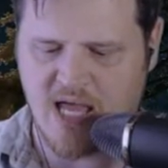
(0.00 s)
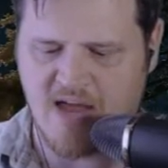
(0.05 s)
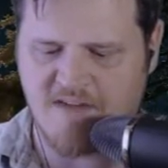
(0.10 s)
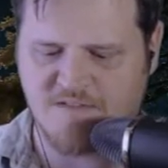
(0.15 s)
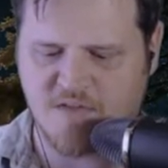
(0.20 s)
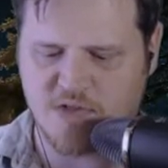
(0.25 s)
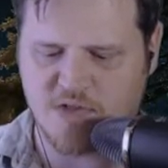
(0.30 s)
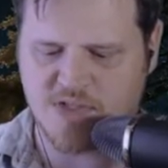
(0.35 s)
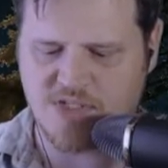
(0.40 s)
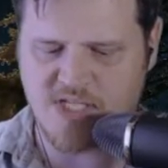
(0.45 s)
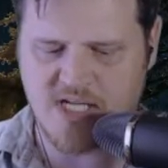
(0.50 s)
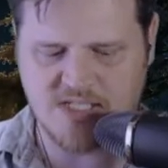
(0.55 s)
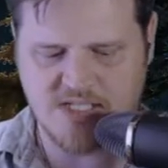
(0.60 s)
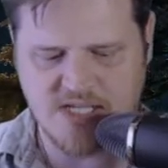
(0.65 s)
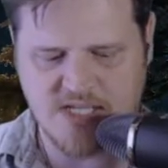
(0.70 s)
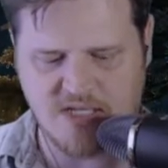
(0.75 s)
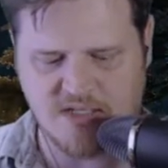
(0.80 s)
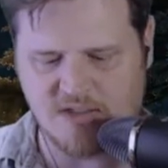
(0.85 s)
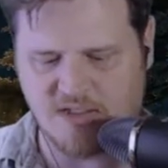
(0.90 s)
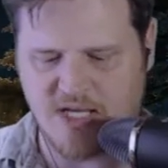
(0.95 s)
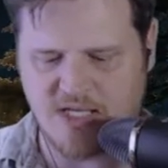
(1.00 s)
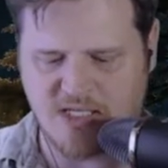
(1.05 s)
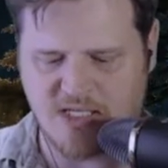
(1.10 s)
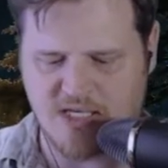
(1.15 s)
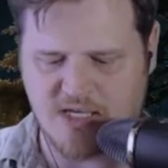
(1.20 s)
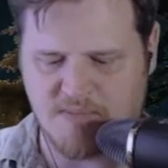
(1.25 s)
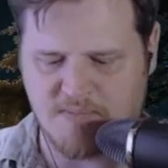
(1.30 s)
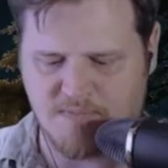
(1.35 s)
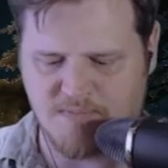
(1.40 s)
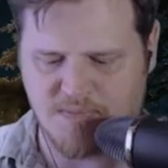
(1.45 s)
At first, I didn't like
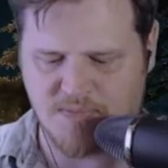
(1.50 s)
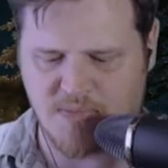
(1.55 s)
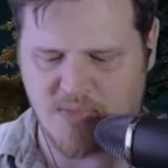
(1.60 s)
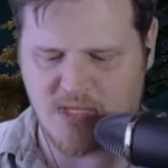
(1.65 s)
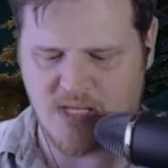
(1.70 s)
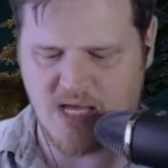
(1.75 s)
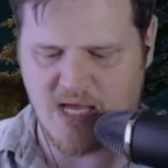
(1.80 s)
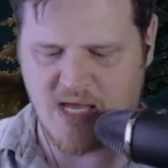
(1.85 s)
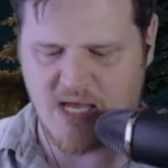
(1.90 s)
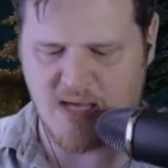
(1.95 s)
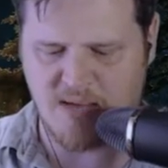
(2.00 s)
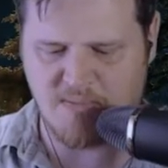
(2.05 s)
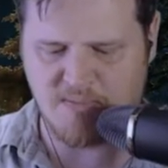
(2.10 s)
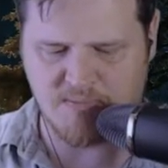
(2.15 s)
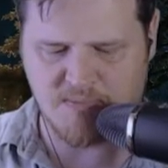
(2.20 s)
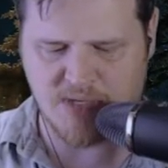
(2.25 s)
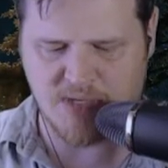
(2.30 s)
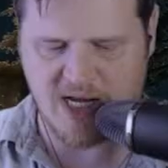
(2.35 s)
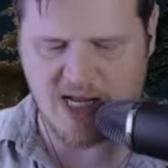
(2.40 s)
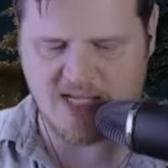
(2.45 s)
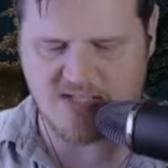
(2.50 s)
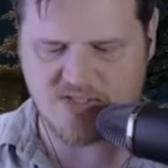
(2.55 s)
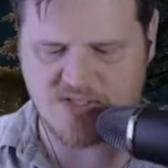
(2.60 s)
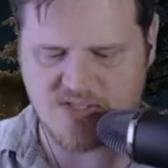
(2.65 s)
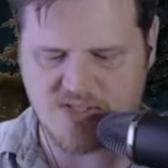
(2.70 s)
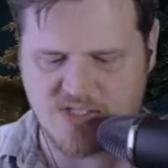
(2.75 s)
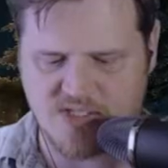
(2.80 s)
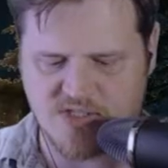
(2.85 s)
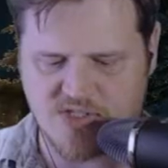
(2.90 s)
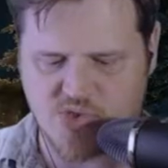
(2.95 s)
him, but
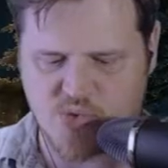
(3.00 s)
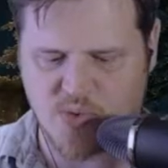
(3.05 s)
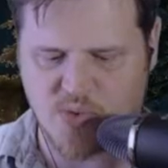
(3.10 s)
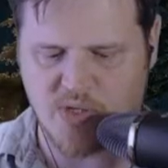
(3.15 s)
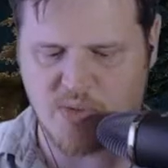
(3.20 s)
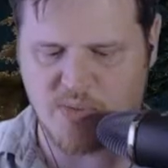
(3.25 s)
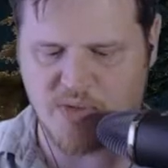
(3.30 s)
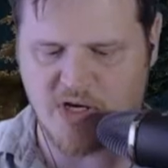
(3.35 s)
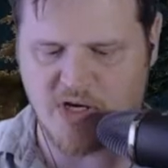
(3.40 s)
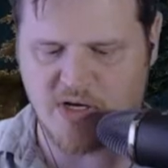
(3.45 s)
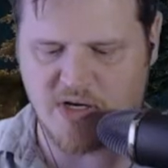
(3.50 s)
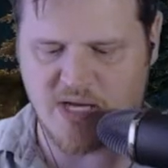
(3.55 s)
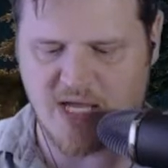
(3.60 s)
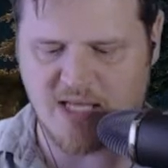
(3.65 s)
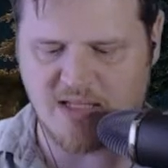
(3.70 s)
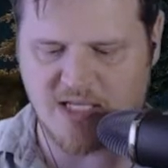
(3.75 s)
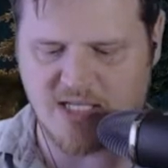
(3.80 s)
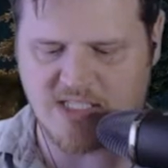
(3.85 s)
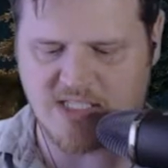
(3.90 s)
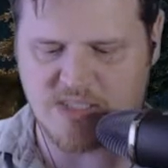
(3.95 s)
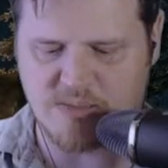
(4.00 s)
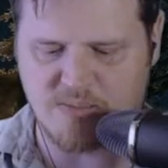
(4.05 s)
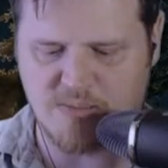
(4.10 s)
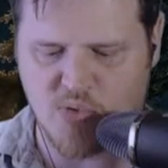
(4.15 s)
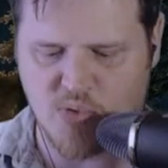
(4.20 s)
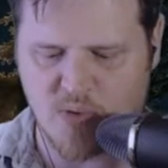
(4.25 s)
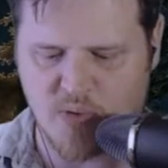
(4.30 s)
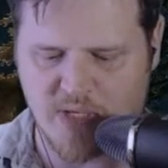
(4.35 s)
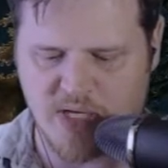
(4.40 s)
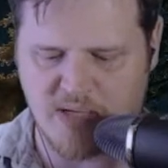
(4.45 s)
as the story went on, I liked him
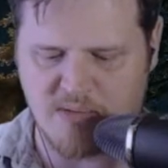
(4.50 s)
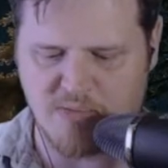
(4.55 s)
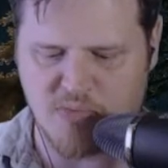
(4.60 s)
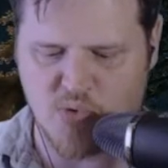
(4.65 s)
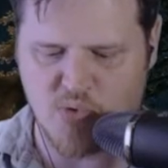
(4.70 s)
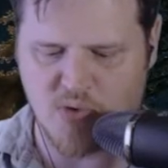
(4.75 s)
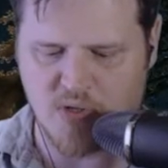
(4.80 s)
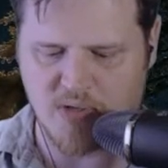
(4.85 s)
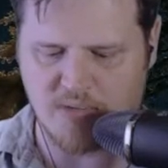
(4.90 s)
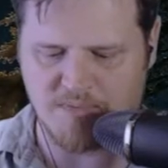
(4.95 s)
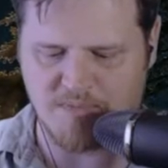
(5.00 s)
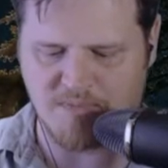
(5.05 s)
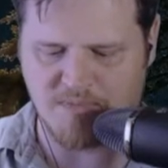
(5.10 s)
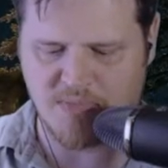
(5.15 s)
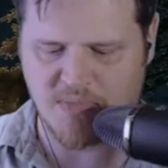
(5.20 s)
more and more.